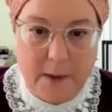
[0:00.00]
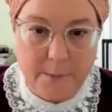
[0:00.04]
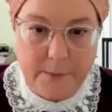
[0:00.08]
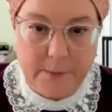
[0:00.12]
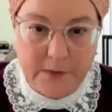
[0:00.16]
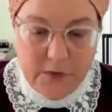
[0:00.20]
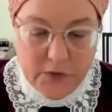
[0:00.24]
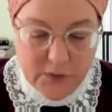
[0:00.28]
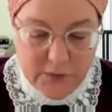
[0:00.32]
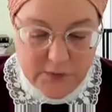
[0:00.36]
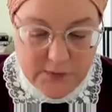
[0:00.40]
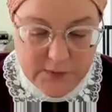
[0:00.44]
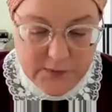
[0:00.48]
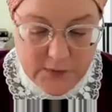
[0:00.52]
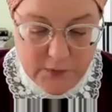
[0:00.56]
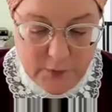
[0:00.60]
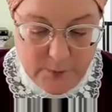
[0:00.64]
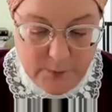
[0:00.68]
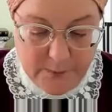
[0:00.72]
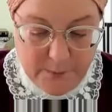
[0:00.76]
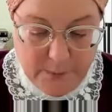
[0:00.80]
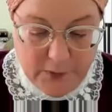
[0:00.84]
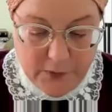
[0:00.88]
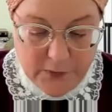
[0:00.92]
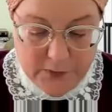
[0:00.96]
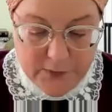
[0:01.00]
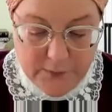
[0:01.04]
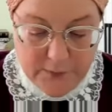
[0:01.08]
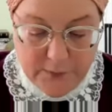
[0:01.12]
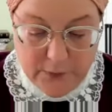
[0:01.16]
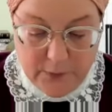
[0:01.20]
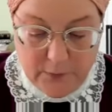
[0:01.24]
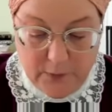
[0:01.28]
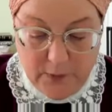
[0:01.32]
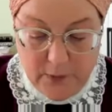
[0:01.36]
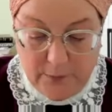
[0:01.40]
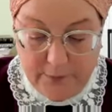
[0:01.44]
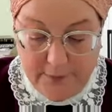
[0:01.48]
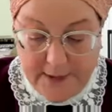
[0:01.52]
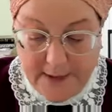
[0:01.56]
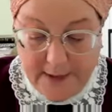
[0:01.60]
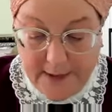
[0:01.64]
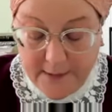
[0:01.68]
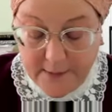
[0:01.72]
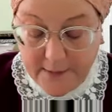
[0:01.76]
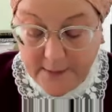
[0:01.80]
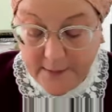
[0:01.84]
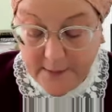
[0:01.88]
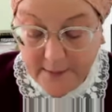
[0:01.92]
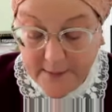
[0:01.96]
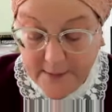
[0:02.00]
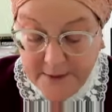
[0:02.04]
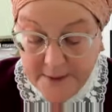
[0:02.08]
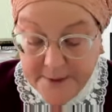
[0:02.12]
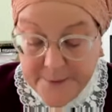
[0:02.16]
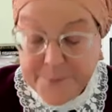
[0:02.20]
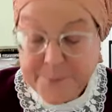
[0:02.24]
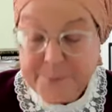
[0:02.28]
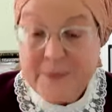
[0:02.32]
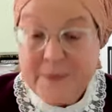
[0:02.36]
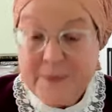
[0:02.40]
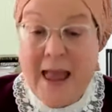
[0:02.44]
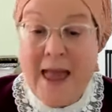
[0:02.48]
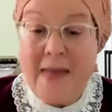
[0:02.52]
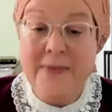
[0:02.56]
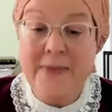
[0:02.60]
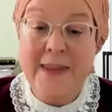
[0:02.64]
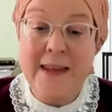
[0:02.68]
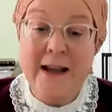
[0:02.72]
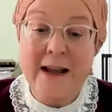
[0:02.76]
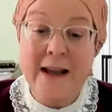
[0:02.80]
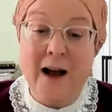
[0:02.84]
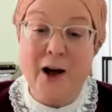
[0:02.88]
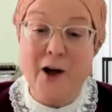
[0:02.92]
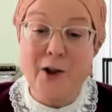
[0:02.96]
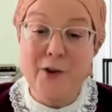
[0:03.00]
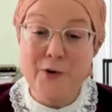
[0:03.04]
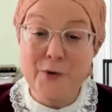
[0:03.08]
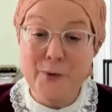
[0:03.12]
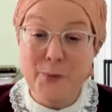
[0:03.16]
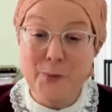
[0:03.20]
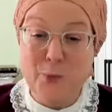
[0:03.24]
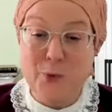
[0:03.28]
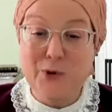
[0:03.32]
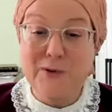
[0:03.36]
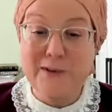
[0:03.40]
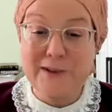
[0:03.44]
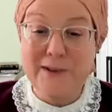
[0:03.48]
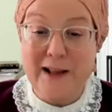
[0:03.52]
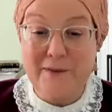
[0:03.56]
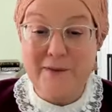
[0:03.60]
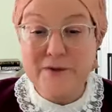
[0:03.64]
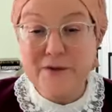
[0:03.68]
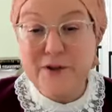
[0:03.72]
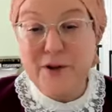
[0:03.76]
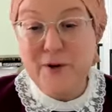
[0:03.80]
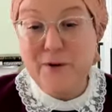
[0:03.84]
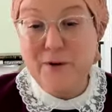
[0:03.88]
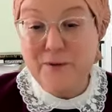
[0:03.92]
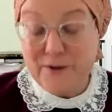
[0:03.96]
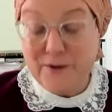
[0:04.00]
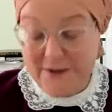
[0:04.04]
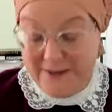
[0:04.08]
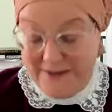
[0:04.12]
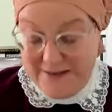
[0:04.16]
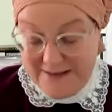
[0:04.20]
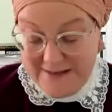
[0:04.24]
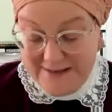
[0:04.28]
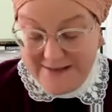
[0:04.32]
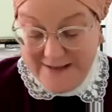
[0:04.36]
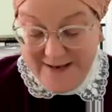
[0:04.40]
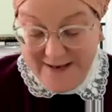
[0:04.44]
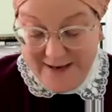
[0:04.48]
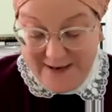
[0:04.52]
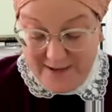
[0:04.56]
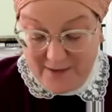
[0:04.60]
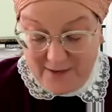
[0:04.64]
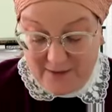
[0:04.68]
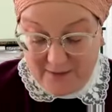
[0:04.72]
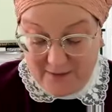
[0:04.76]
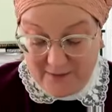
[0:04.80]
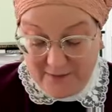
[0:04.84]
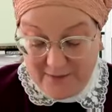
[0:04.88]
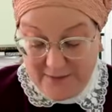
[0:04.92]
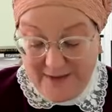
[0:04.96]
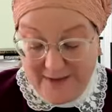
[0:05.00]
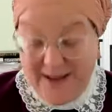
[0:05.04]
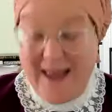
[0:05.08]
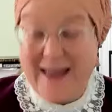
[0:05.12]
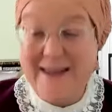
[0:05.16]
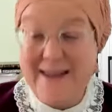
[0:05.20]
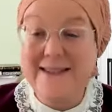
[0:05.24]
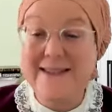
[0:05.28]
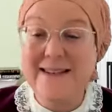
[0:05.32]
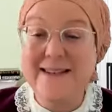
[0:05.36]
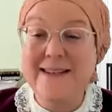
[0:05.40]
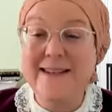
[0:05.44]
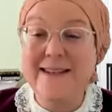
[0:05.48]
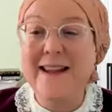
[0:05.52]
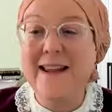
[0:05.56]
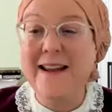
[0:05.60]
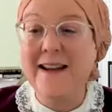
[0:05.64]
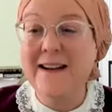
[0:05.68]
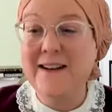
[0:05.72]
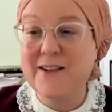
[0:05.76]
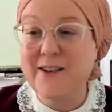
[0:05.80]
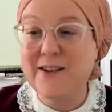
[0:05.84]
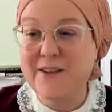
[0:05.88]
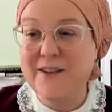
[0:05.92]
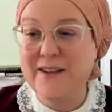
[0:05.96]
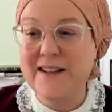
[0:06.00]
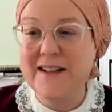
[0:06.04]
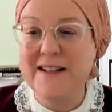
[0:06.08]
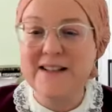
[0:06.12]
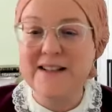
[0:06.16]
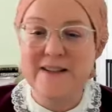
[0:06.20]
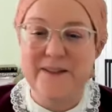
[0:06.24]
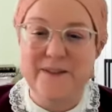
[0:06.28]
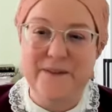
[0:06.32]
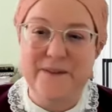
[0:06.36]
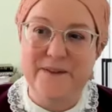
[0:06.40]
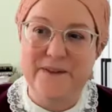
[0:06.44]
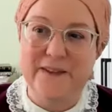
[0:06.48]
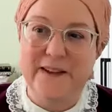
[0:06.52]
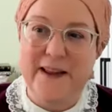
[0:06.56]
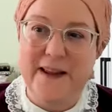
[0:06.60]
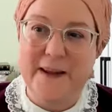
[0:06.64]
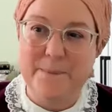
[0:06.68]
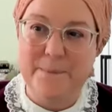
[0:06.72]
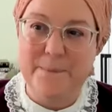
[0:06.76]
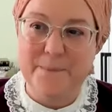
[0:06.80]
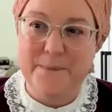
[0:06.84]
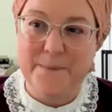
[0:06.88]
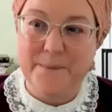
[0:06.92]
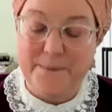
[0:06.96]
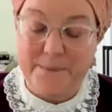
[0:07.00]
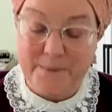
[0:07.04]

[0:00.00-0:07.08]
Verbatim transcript: I'm assuming most of you know that. And the other word left over is ner, and ner is a flame.